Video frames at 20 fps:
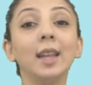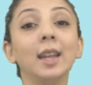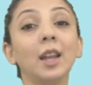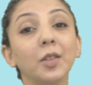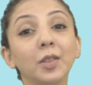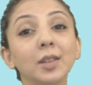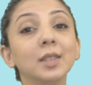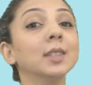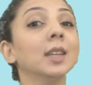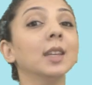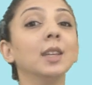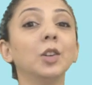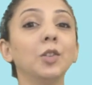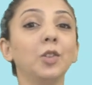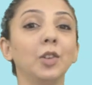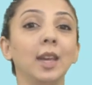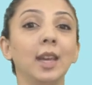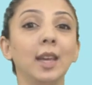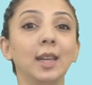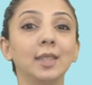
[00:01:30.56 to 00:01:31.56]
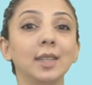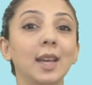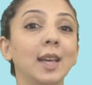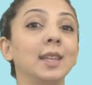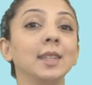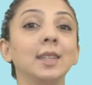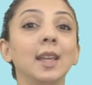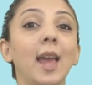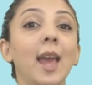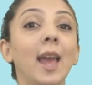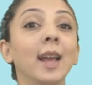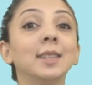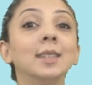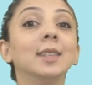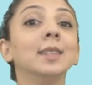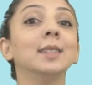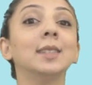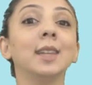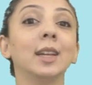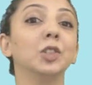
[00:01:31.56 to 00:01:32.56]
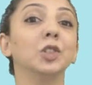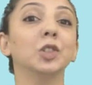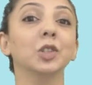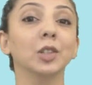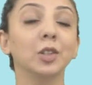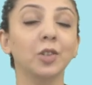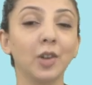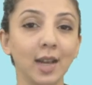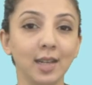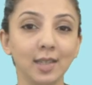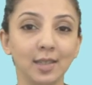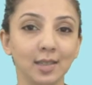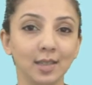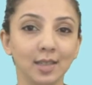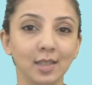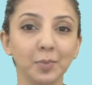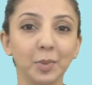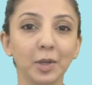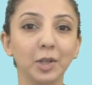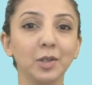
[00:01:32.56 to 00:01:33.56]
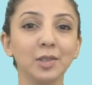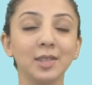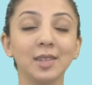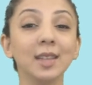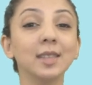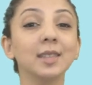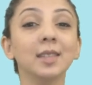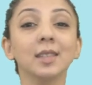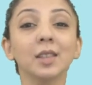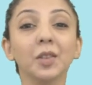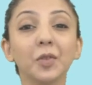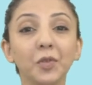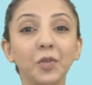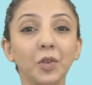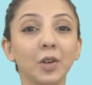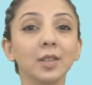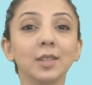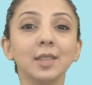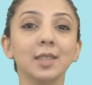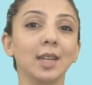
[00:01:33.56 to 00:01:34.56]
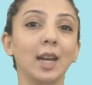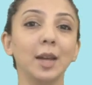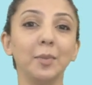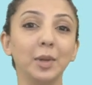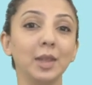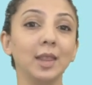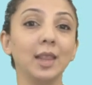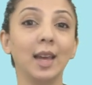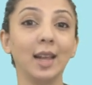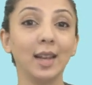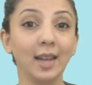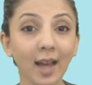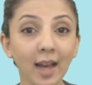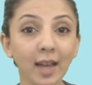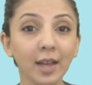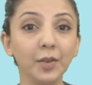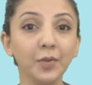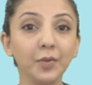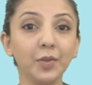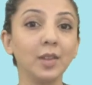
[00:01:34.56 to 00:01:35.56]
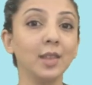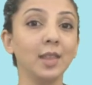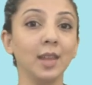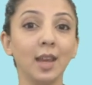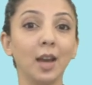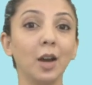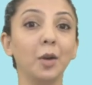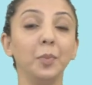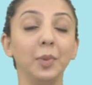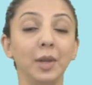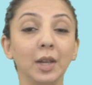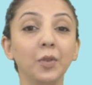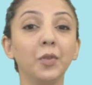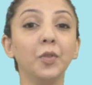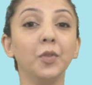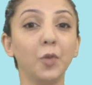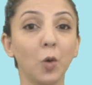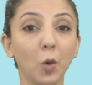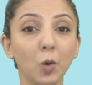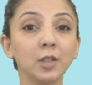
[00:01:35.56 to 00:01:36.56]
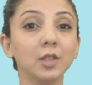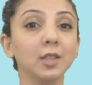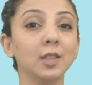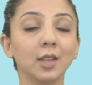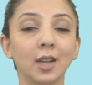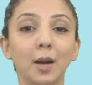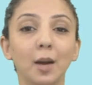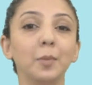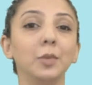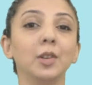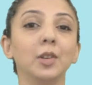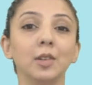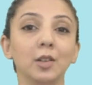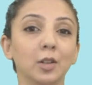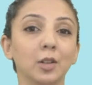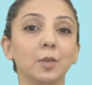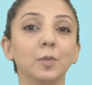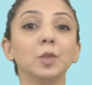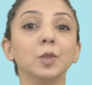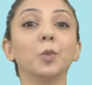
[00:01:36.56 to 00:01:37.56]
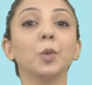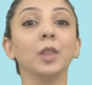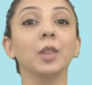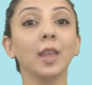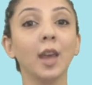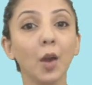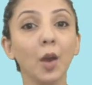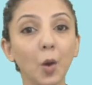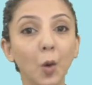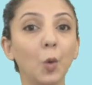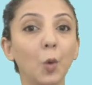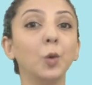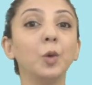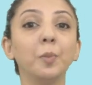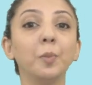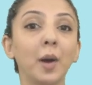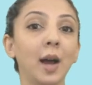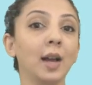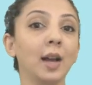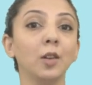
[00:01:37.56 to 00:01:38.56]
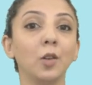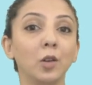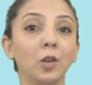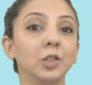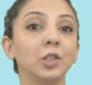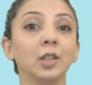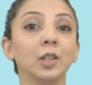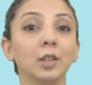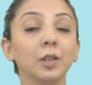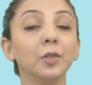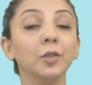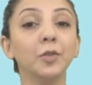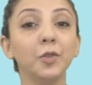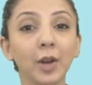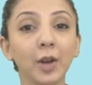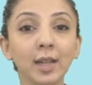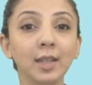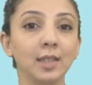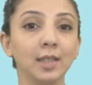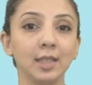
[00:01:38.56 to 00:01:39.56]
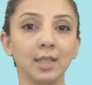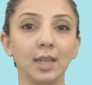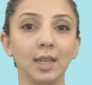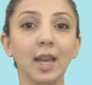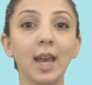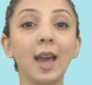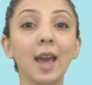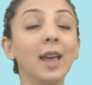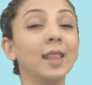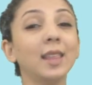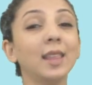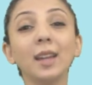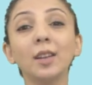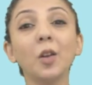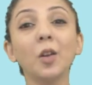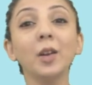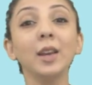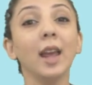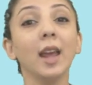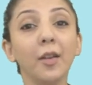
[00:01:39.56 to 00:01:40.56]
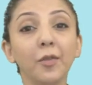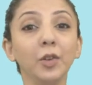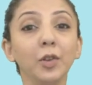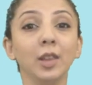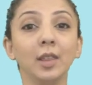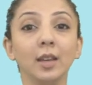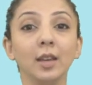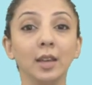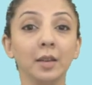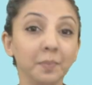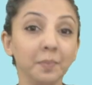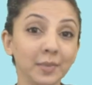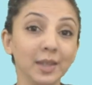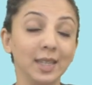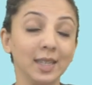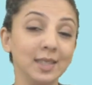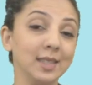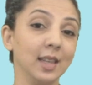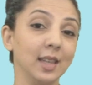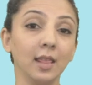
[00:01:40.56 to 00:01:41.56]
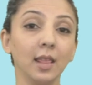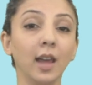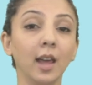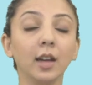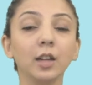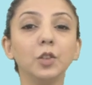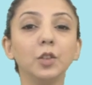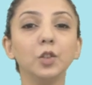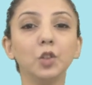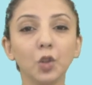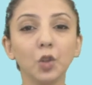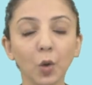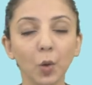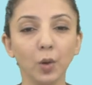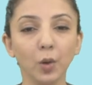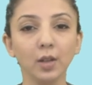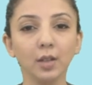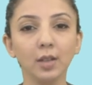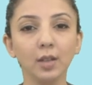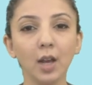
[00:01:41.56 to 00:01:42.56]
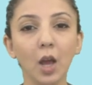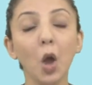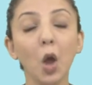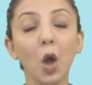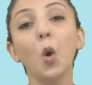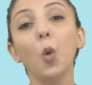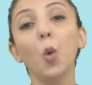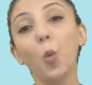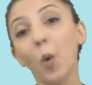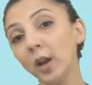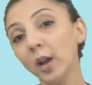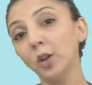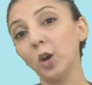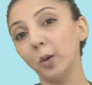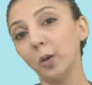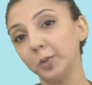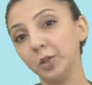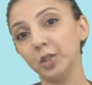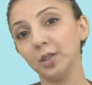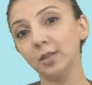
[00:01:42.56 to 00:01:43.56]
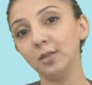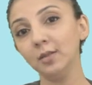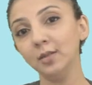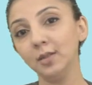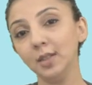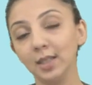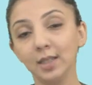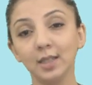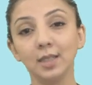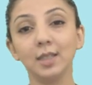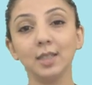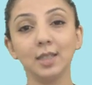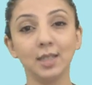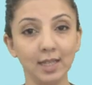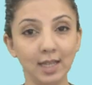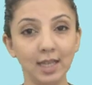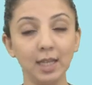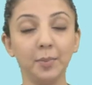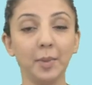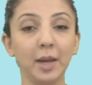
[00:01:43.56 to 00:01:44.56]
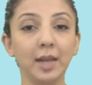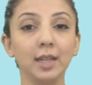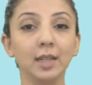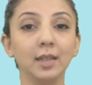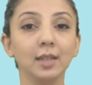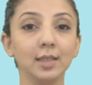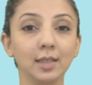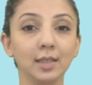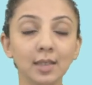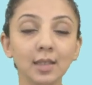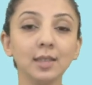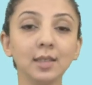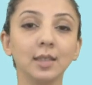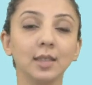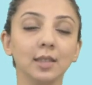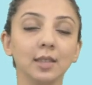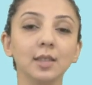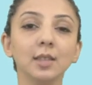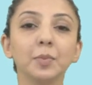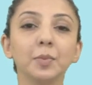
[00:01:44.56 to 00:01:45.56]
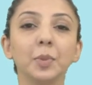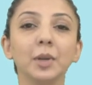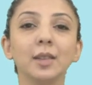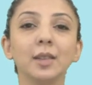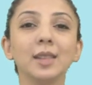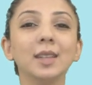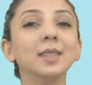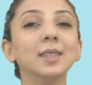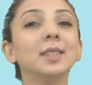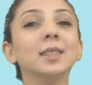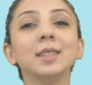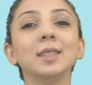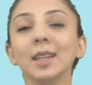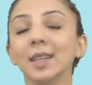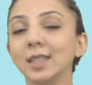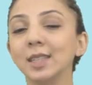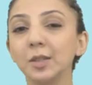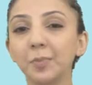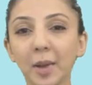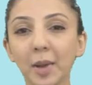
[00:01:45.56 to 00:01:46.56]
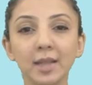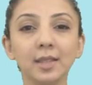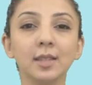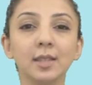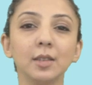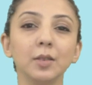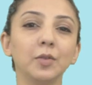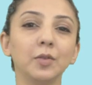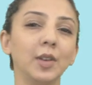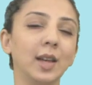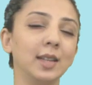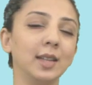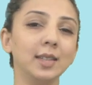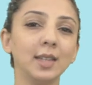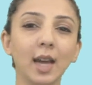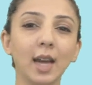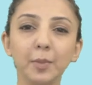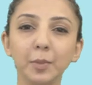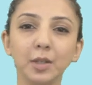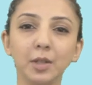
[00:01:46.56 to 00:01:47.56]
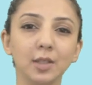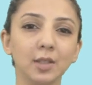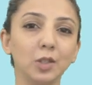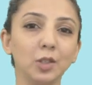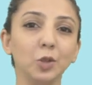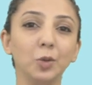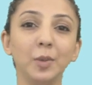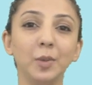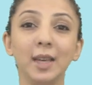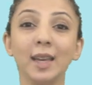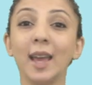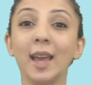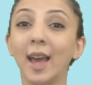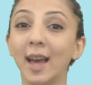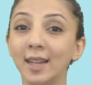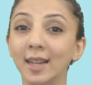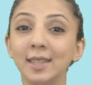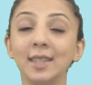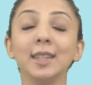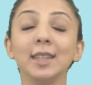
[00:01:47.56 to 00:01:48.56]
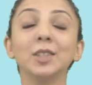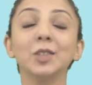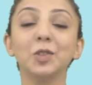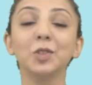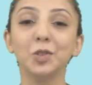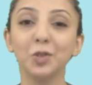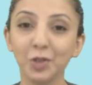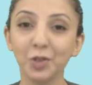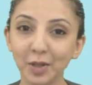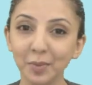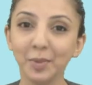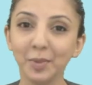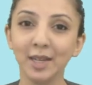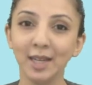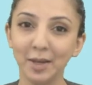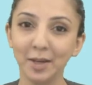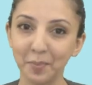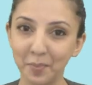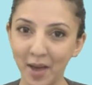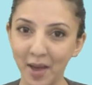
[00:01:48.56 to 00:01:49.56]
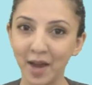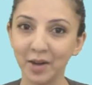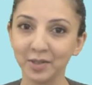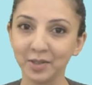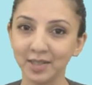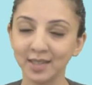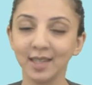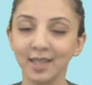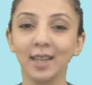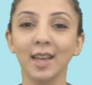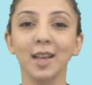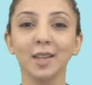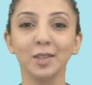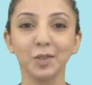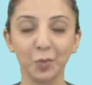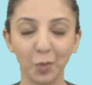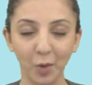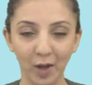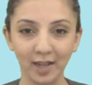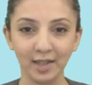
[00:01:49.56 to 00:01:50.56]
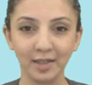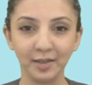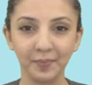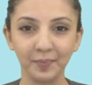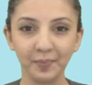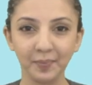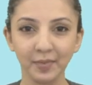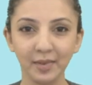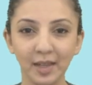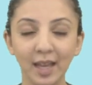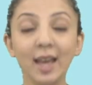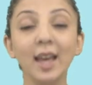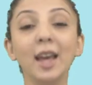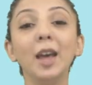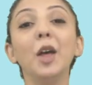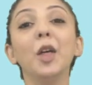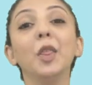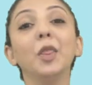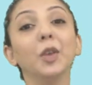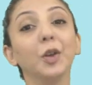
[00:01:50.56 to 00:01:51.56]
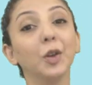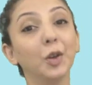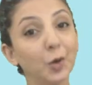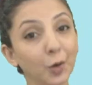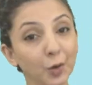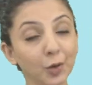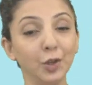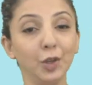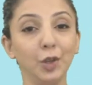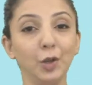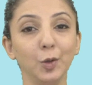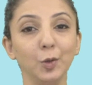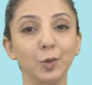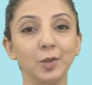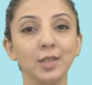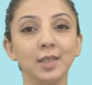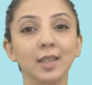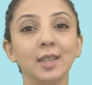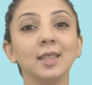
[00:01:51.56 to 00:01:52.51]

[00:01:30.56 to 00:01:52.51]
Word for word: Now, this can create an existential crisis because this is the first time in their life that they are being forced to come to terms with their own biological frailty, that not everything is in their control. One option is to seek medical assistance, but this is expensive and time consuming and extremely embarrassing as well. The good news